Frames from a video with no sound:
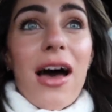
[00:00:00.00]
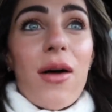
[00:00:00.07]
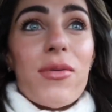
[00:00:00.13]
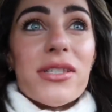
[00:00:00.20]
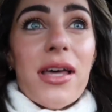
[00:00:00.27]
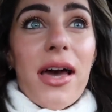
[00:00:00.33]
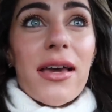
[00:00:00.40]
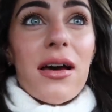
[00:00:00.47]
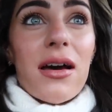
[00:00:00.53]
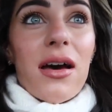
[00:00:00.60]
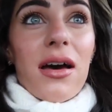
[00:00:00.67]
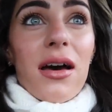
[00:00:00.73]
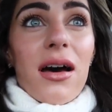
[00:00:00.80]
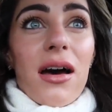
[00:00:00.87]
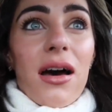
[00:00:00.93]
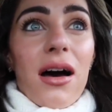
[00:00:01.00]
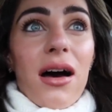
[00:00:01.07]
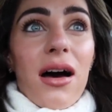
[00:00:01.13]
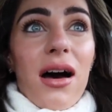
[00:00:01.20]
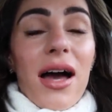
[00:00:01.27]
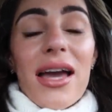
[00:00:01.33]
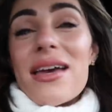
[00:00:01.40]
I was like,
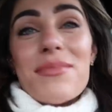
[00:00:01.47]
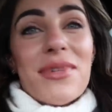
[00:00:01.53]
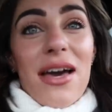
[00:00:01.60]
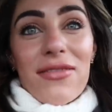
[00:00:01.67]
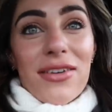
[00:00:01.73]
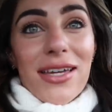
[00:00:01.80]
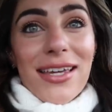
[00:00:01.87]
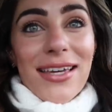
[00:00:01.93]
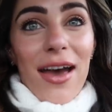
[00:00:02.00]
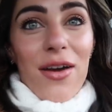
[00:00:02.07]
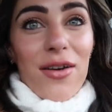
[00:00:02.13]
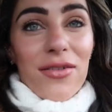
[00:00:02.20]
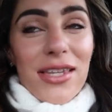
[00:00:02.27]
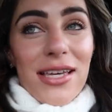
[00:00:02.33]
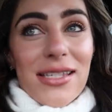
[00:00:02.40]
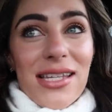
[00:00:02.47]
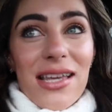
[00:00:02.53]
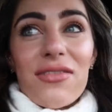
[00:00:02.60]
I am never gonna get over this.